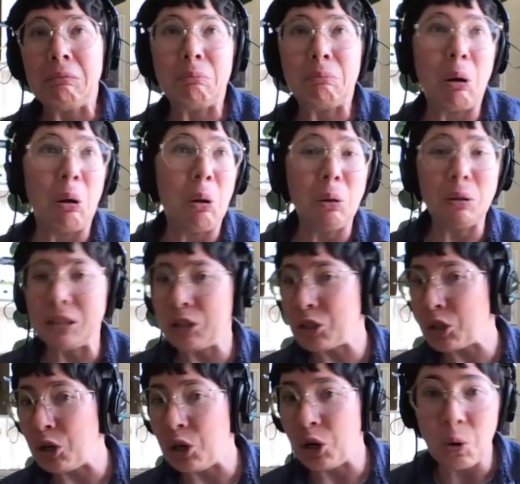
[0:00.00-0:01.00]
beholden
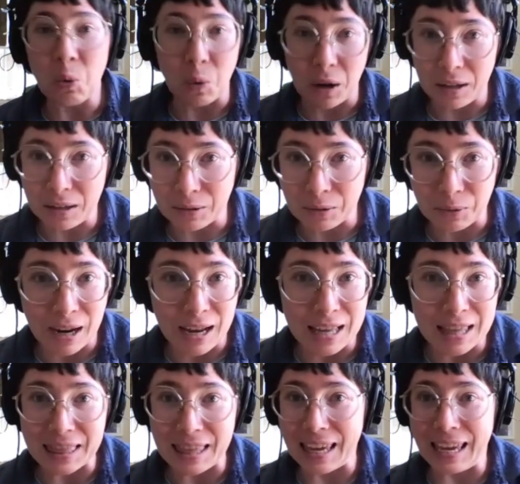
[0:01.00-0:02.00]
to no one,
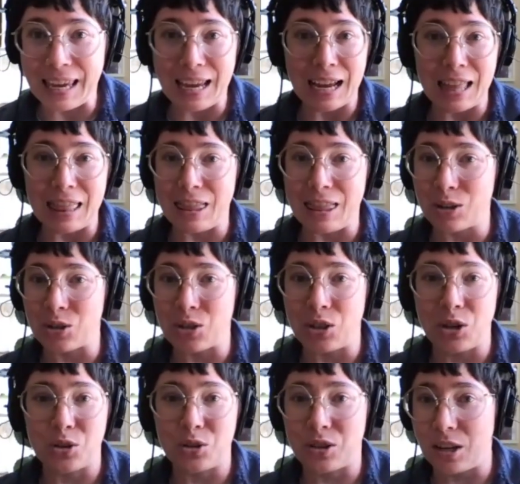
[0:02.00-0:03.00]
right? They
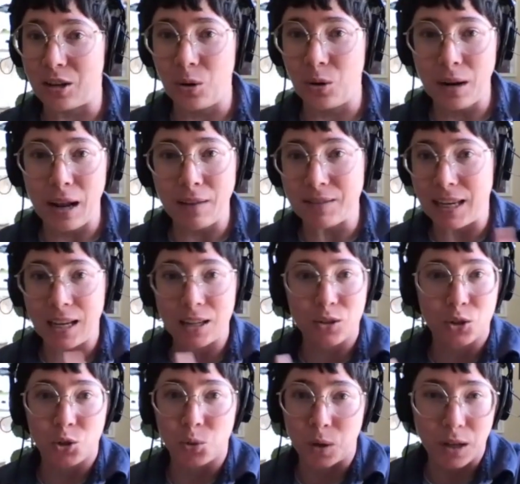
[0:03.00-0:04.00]
don't have to
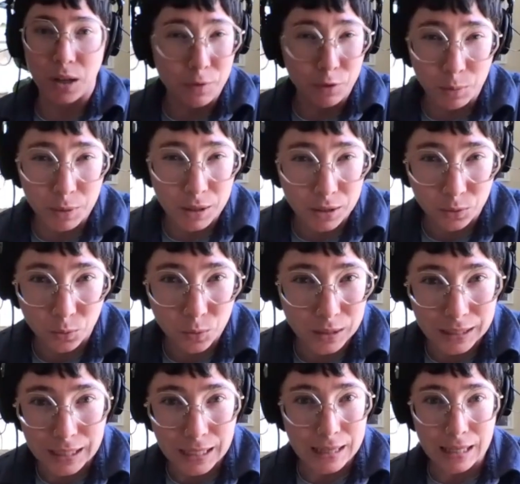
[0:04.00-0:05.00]
answer to a government
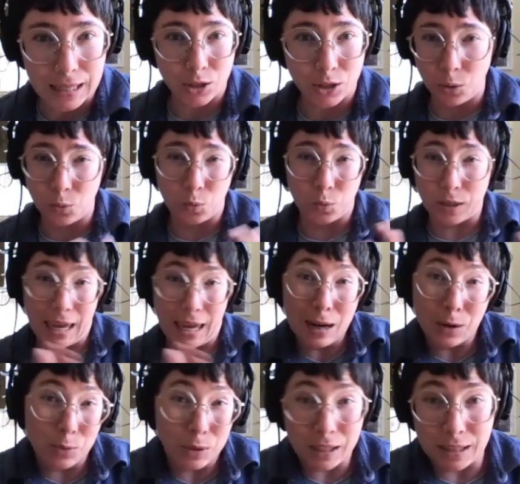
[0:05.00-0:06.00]
really. They don't
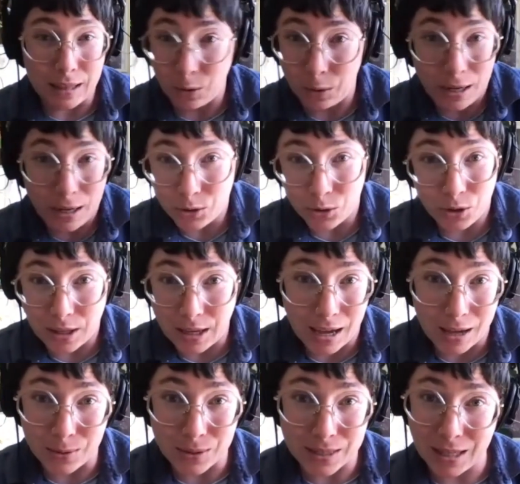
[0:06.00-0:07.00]
answer to the
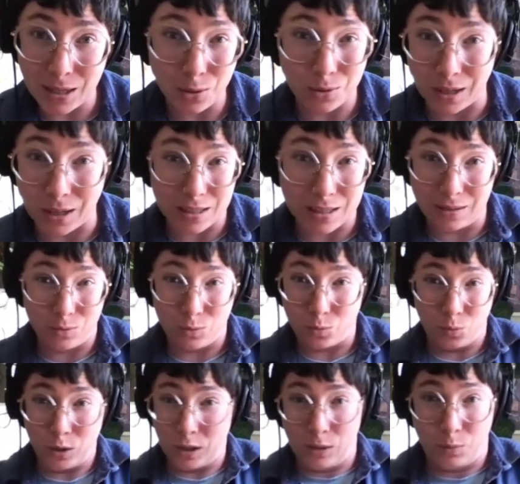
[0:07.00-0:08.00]
IOC who doesn't
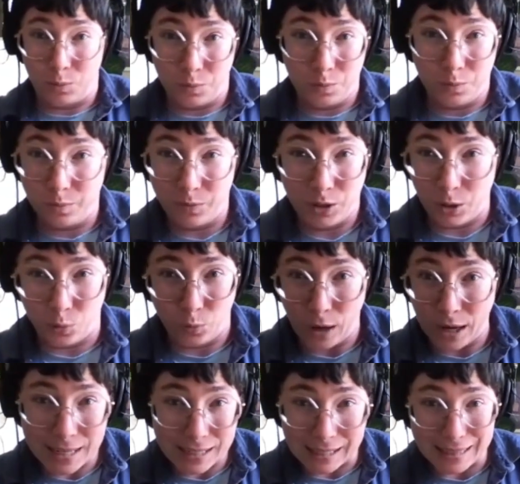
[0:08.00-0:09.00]
really,
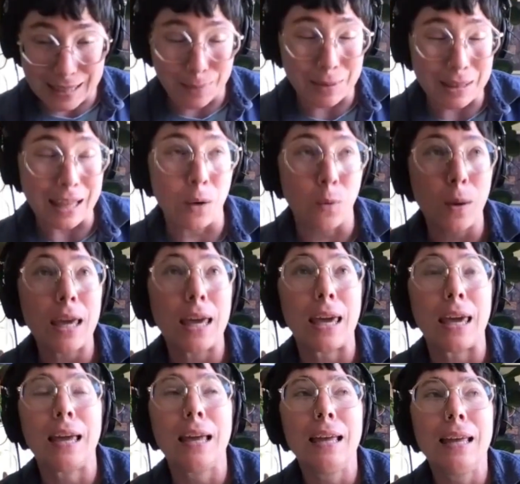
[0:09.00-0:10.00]
regulate them in that
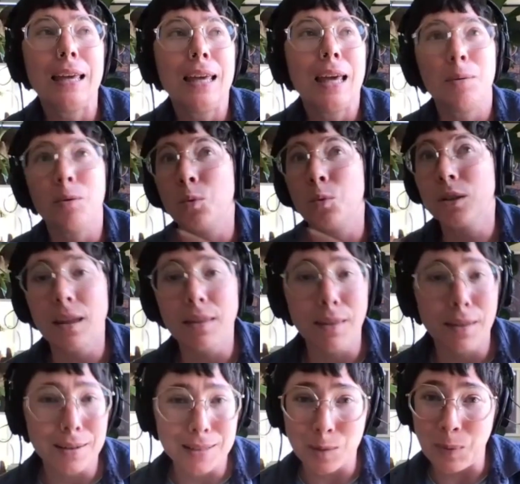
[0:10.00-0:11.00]
way. I mean, World
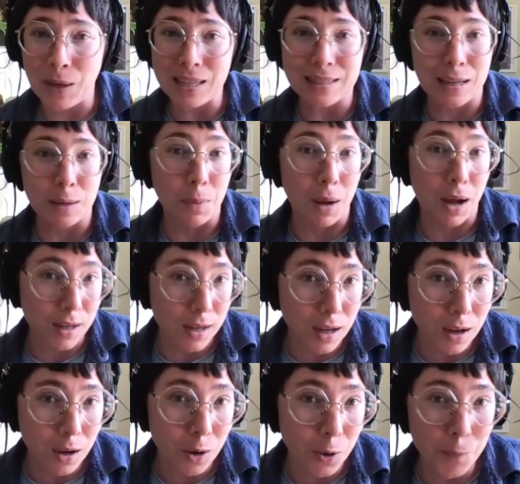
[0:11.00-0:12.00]
Athletics is based in
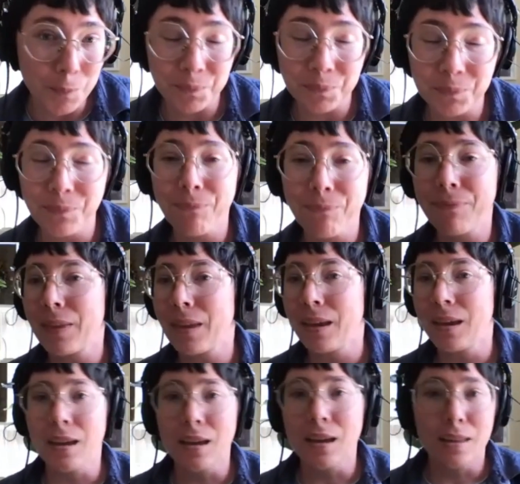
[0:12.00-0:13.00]
Monaco.
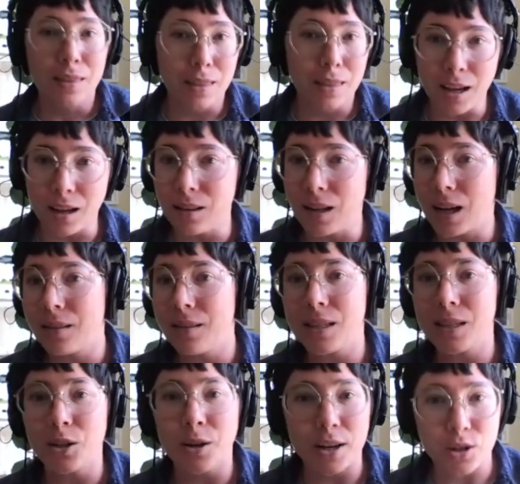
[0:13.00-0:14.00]
Like a lot of these
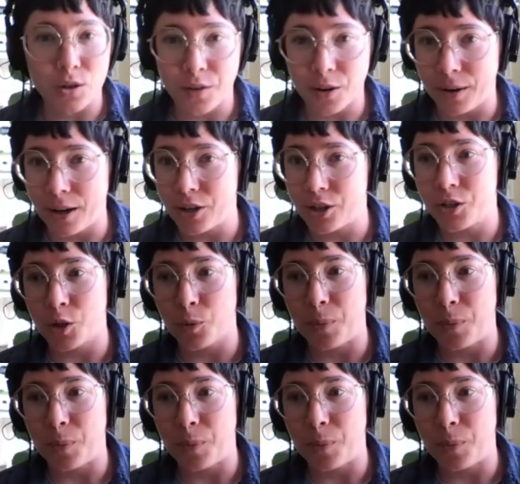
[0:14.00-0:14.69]
international federations are